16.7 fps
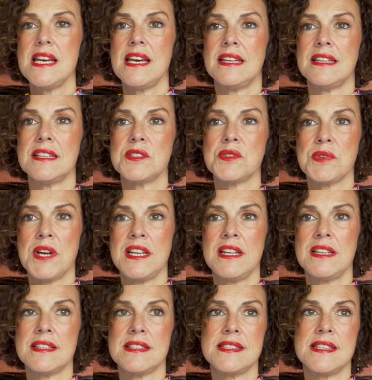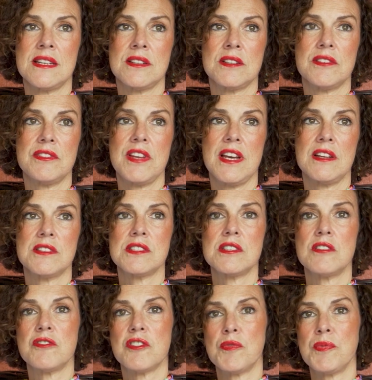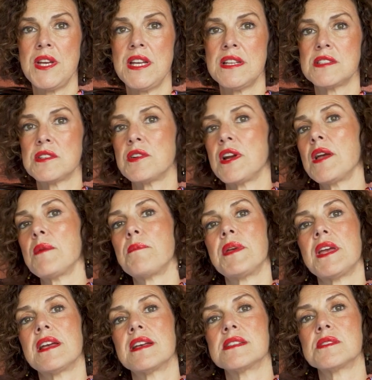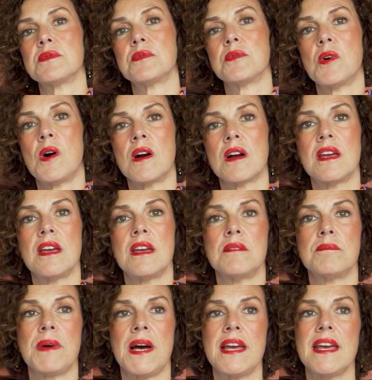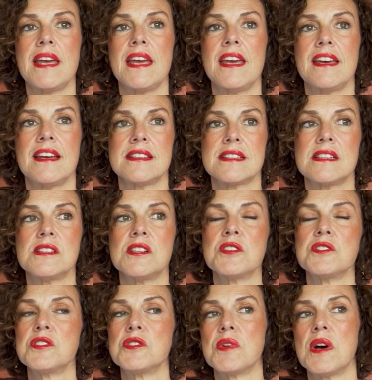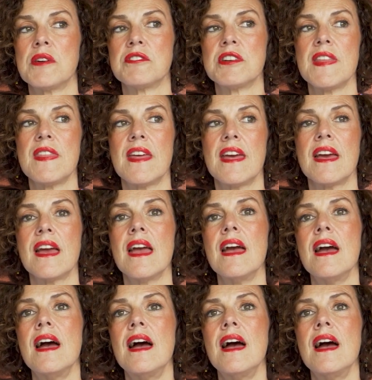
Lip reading: and it's right in the center of town. So for me, it's great because walking, biking, it's close to everything.